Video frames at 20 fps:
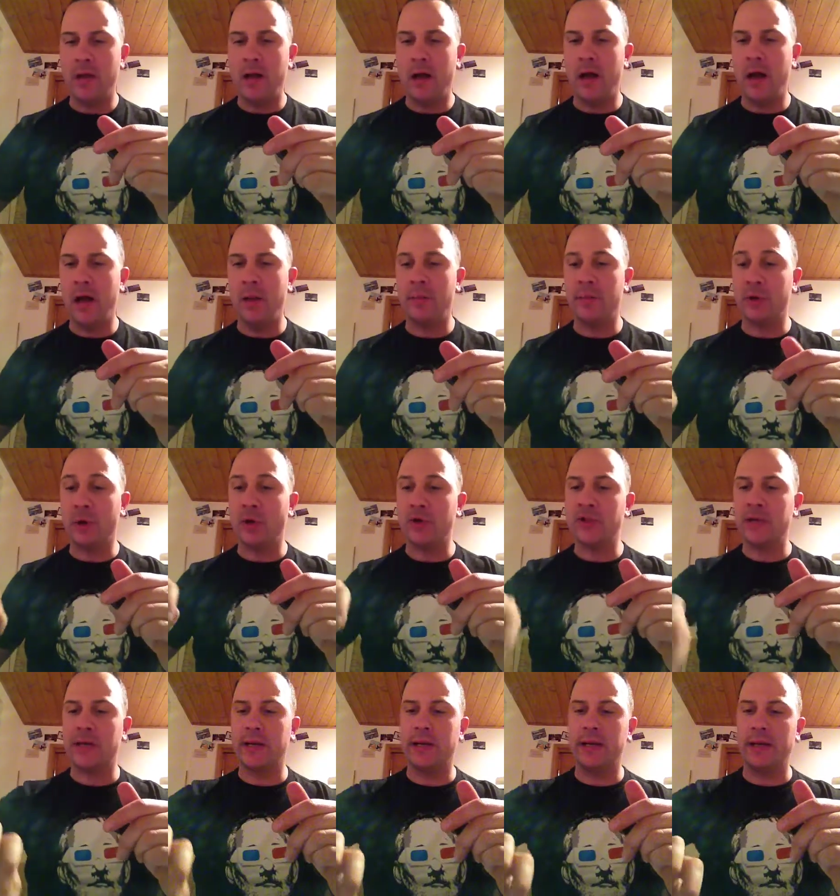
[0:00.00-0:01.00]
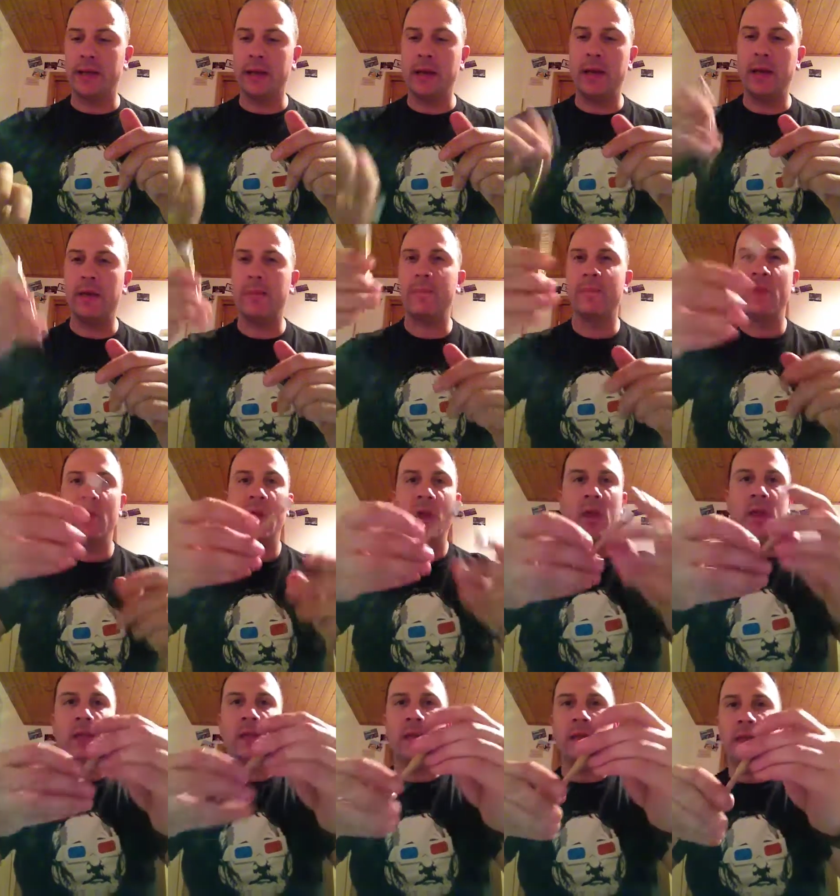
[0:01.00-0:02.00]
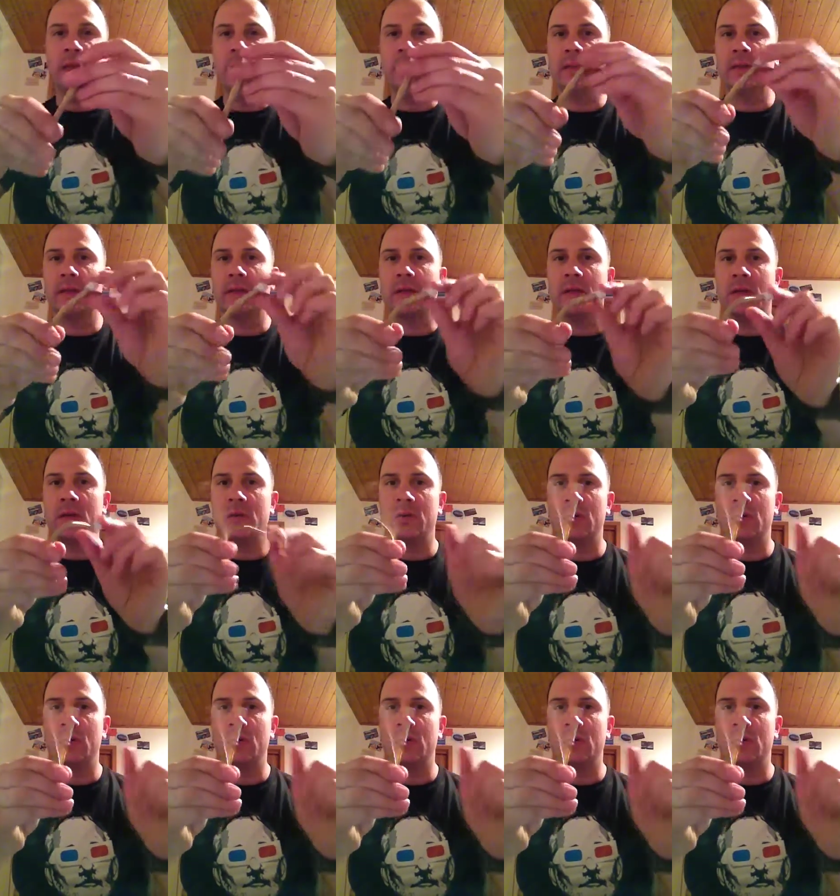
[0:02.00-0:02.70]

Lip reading: You're also going to need these